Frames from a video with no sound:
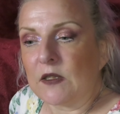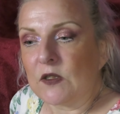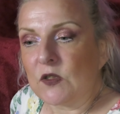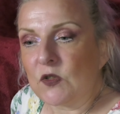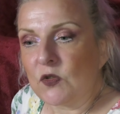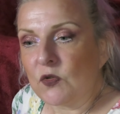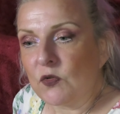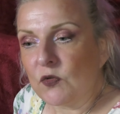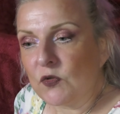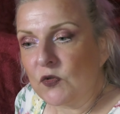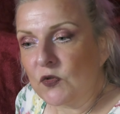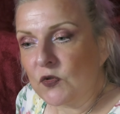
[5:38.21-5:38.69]

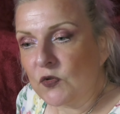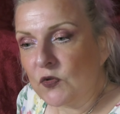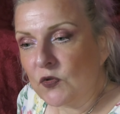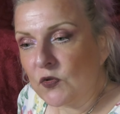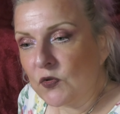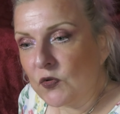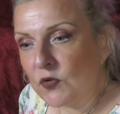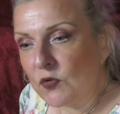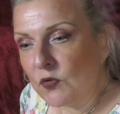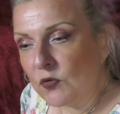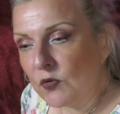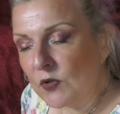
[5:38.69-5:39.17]

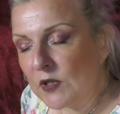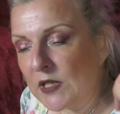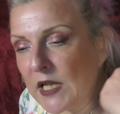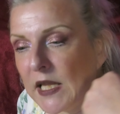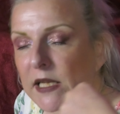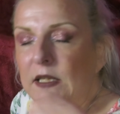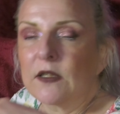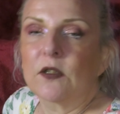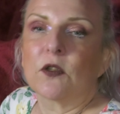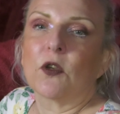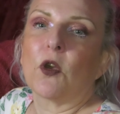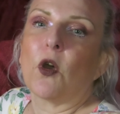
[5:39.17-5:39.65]
to
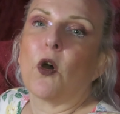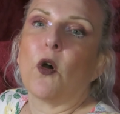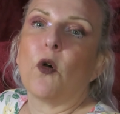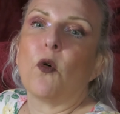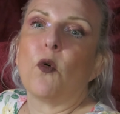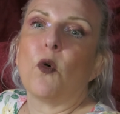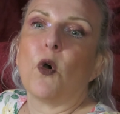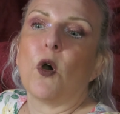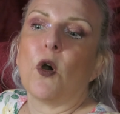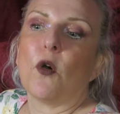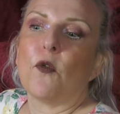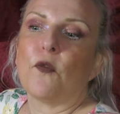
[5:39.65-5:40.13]
let
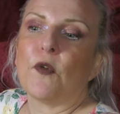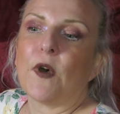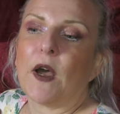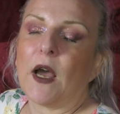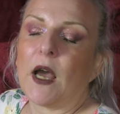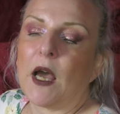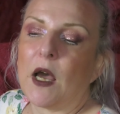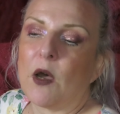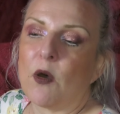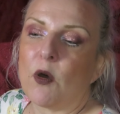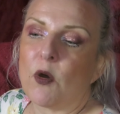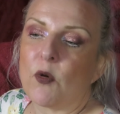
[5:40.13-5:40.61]
go of
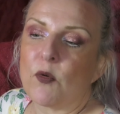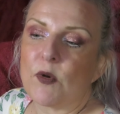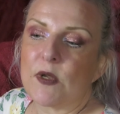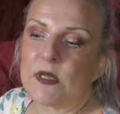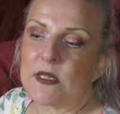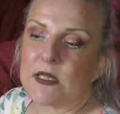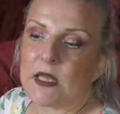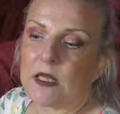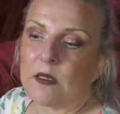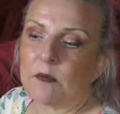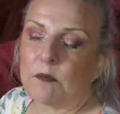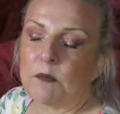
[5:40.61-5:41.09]
our
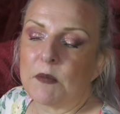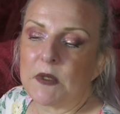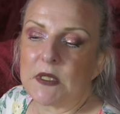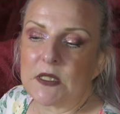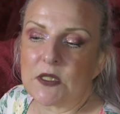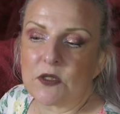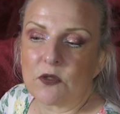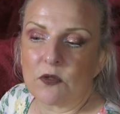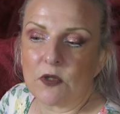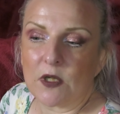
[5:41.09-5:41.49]
resentments,